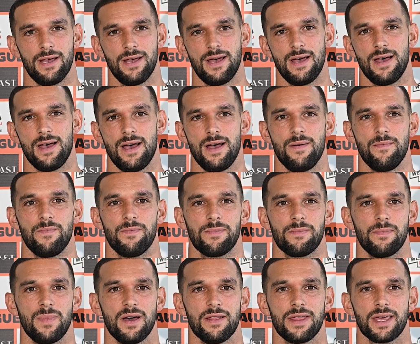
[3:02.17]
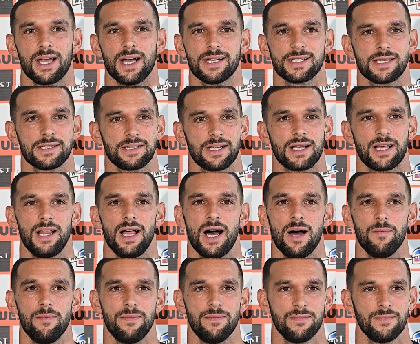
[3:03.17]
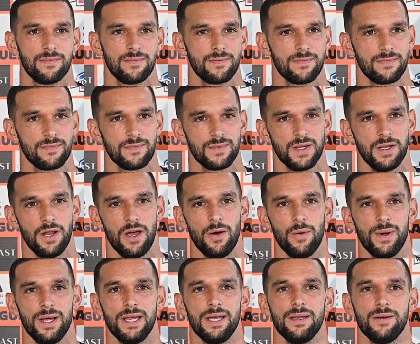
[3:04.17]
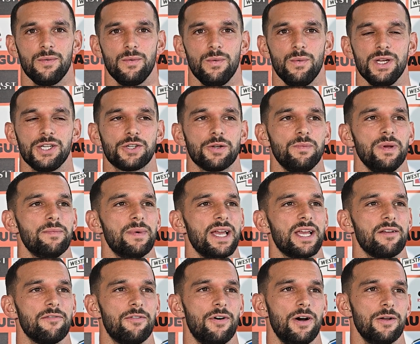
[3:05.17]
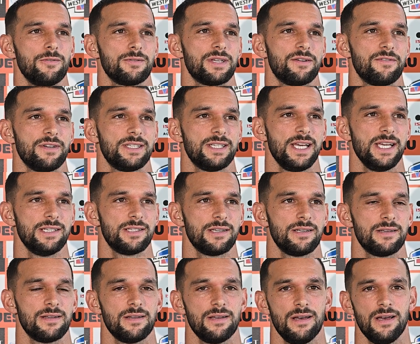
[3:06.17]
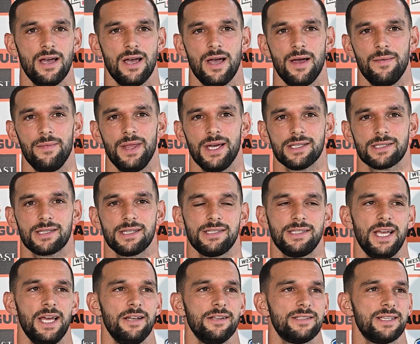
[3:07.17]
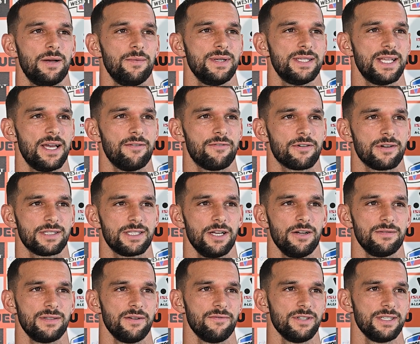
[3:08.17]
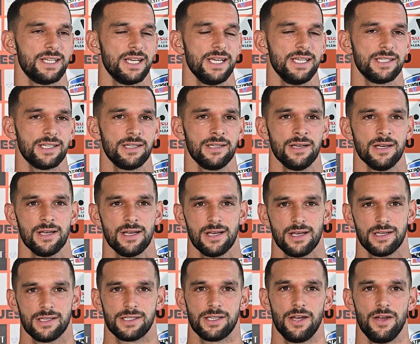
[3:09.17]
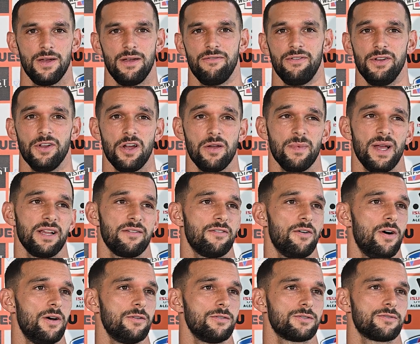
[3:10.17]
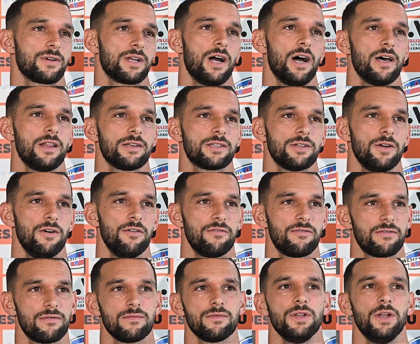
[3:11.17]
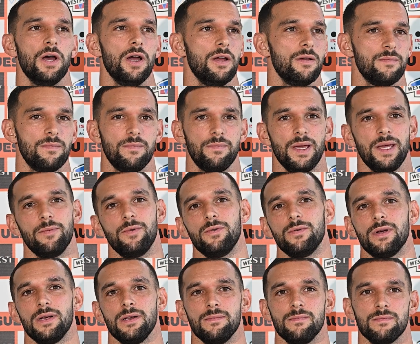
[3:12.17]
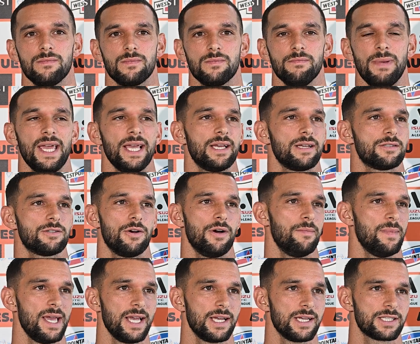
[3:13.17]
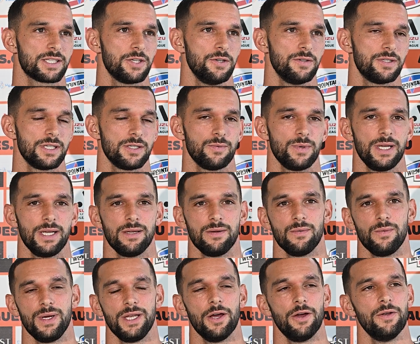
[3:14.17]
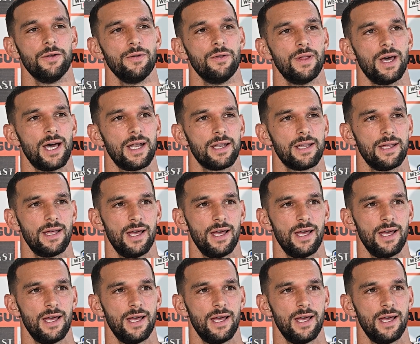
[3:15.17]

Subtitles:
But I think us as a club, we should be making finals every season. That's the standards that we set for ourselves every season. So if we don't make finals, regardless of, people can try and make excuses, we don't do that.